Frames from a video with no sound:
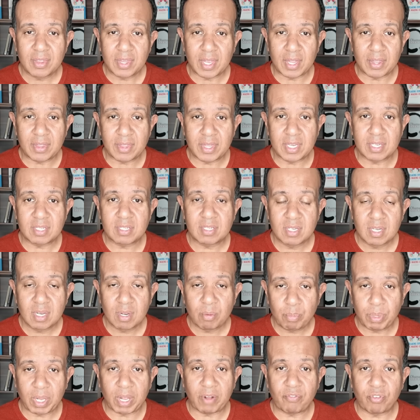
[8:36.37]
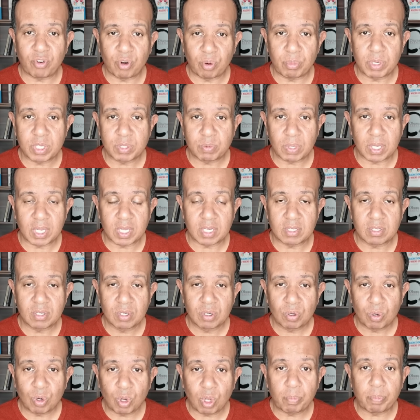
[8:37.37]
that this platform, as well as
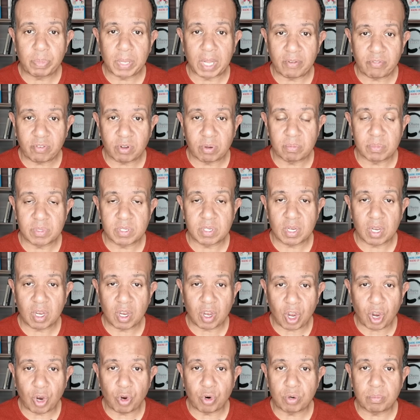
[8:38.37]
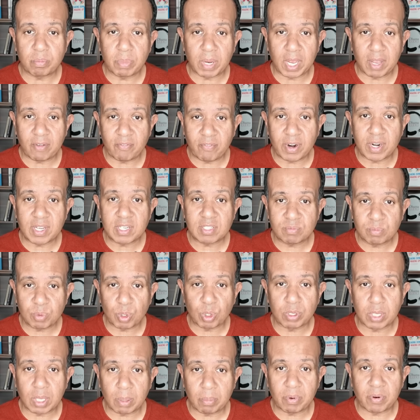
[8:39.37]
all platforms, are owned by a very
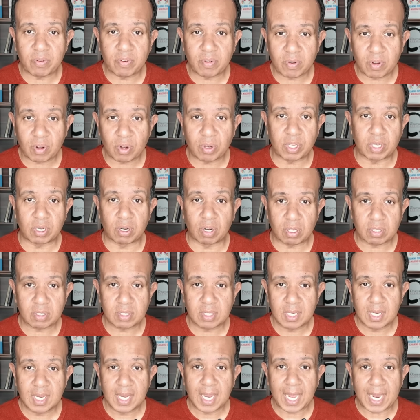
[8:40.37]
small number of oligarchs.